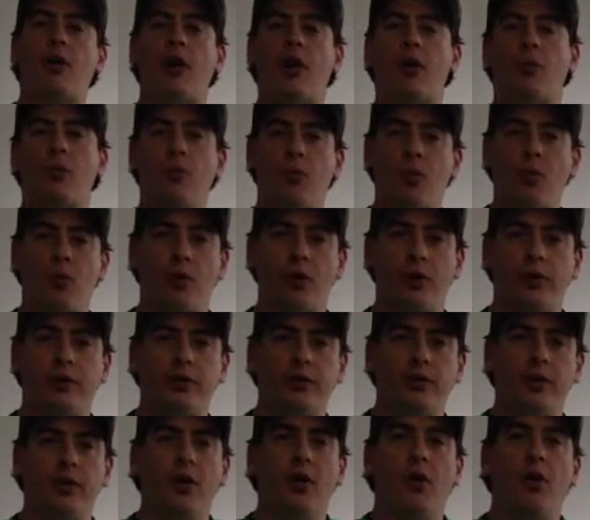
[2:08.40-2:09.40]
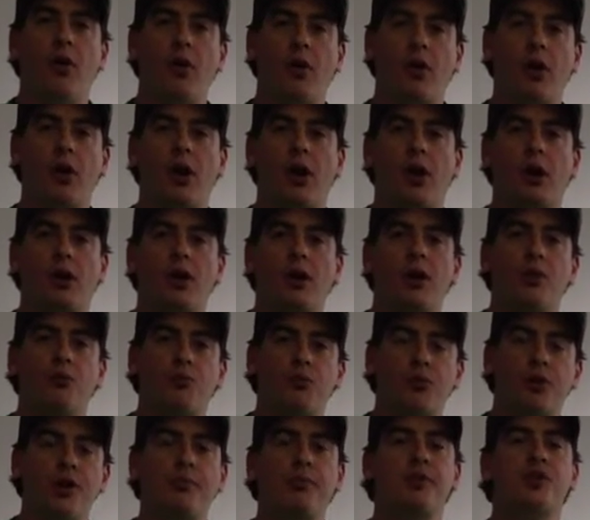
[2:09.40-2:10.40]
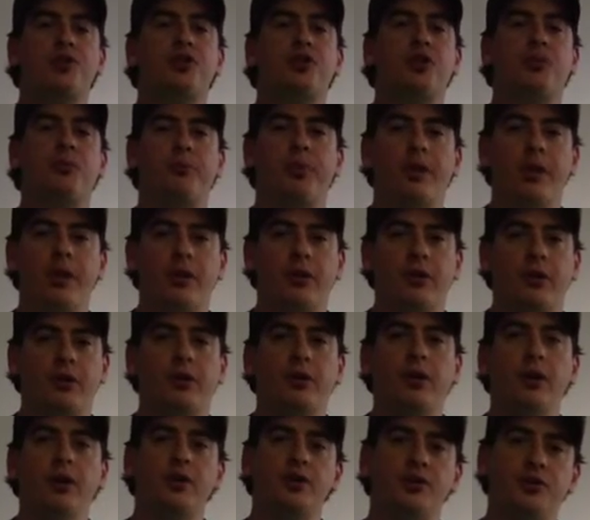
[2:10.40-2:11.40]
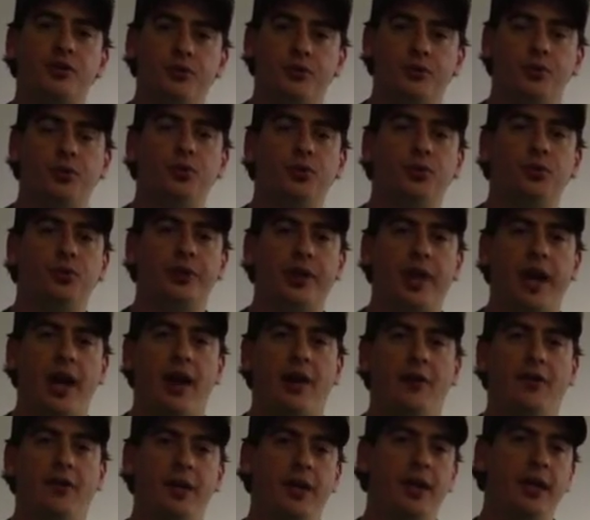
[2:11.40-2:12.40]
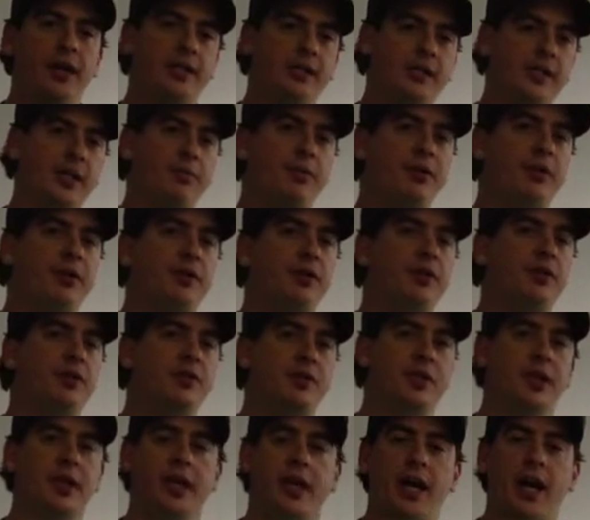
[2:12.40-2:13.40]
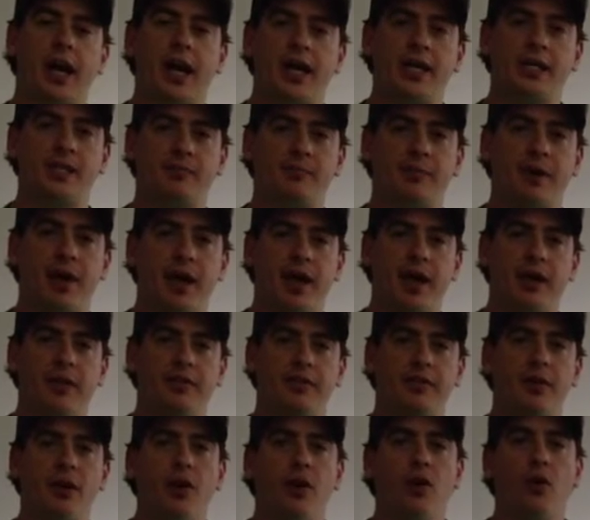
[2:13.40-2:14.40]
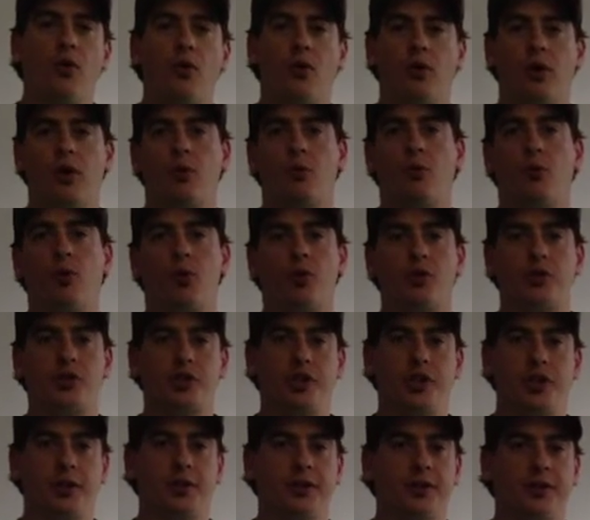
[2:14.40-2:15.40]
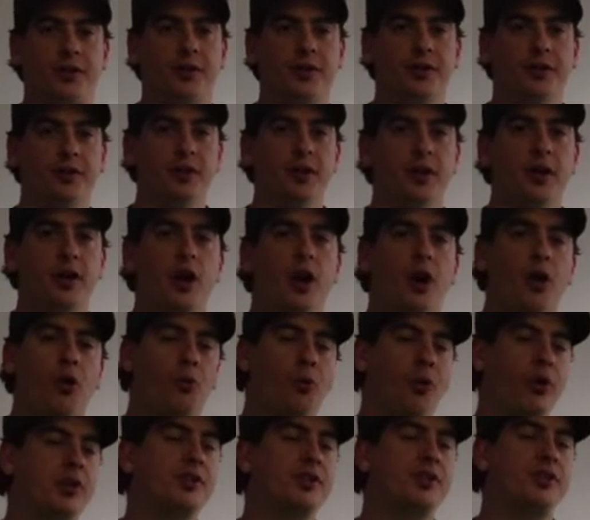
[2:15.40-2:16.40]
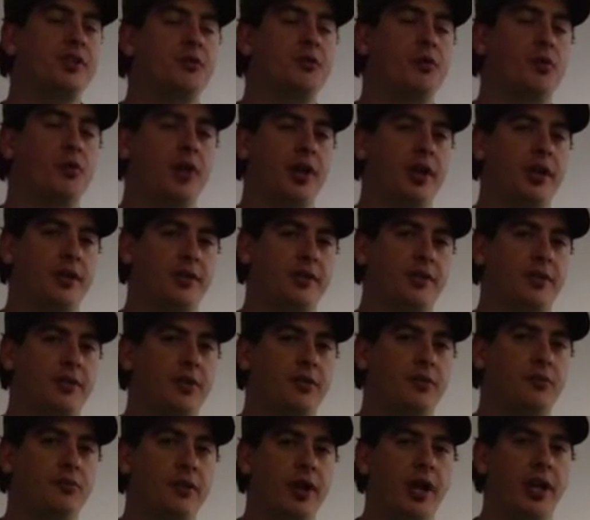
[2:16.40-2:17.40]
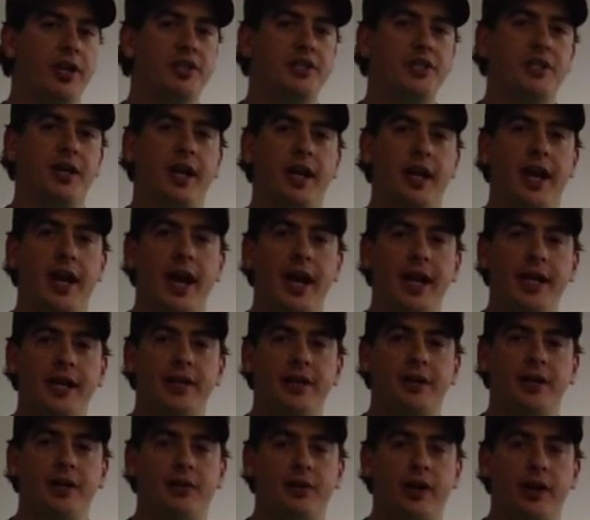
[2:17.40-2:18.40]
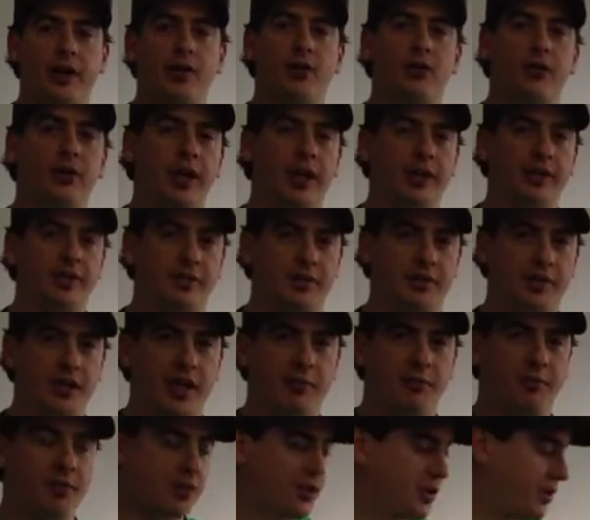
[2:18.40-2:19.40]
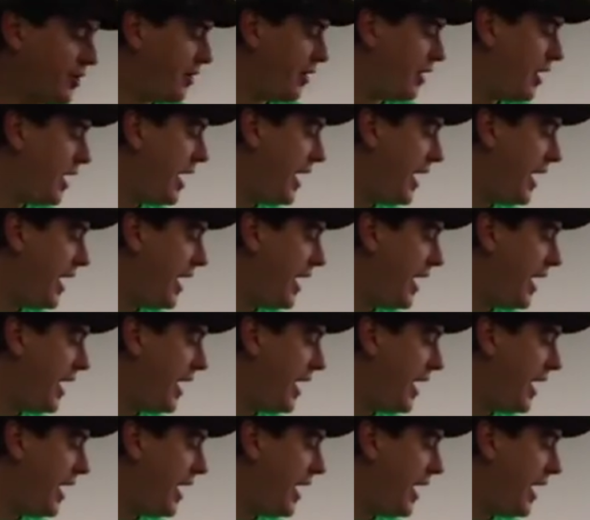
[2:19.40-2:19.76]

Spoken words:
our wort, or our premature beer, to cool down, typically using an ice bath or a wort chiller. Once the wort has reached an 80-degree or lesser temperature,